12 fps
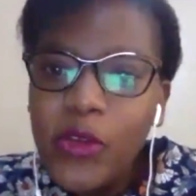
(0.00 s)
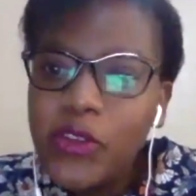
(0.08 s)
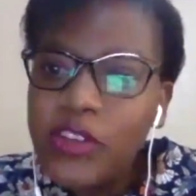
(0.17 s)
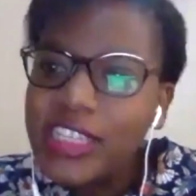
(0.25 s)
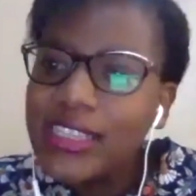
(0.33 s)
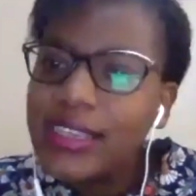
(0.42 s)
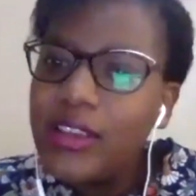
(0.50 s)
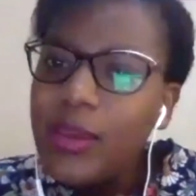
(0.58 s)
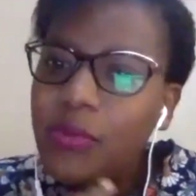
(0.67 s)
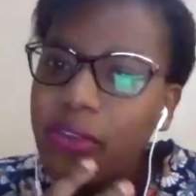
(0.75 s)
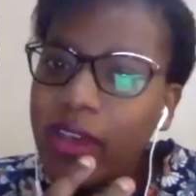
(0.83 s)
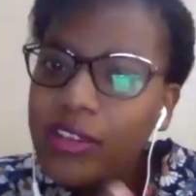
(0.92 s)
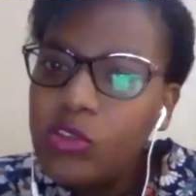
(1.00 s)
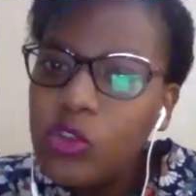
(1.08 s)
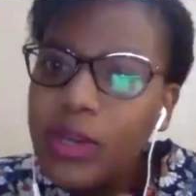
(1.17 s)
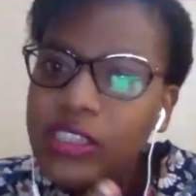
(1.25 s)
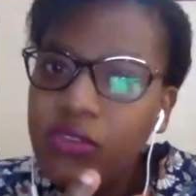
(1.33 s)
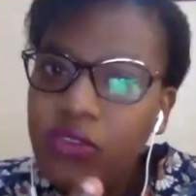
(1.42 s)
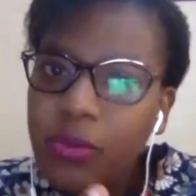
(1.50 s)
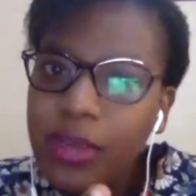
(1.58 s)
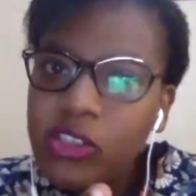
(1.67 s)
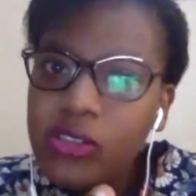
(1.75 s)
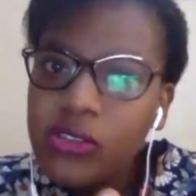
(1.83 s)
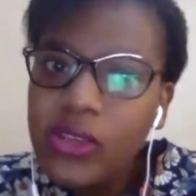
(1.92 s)
you just keep finding too much
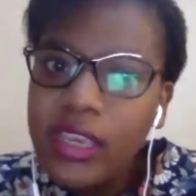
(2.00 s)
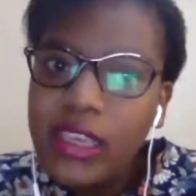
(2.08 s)
information.